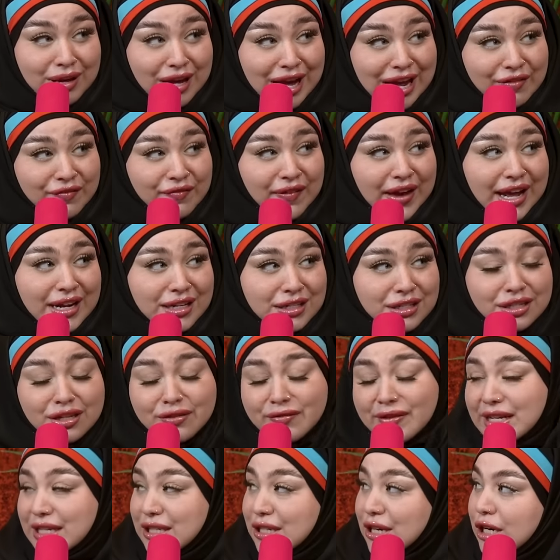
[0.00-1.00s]
advance
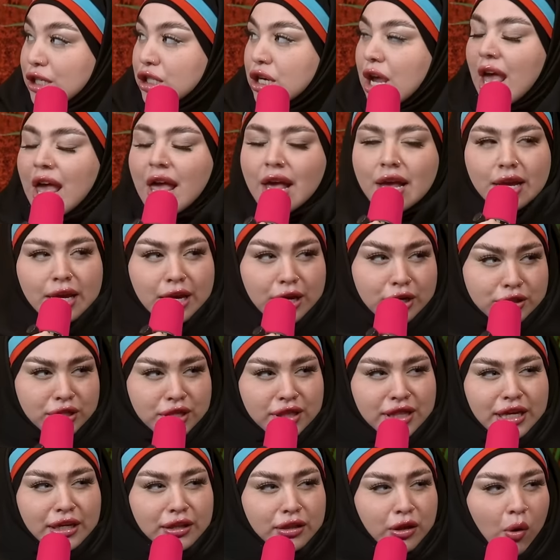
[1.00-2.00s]
the research. Here's the
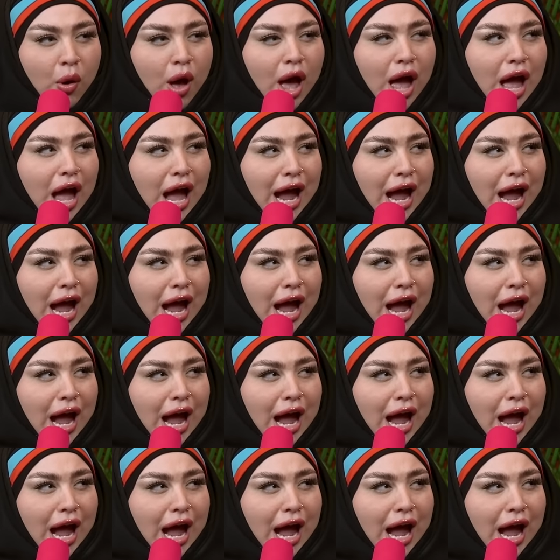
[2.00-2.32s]
thing though.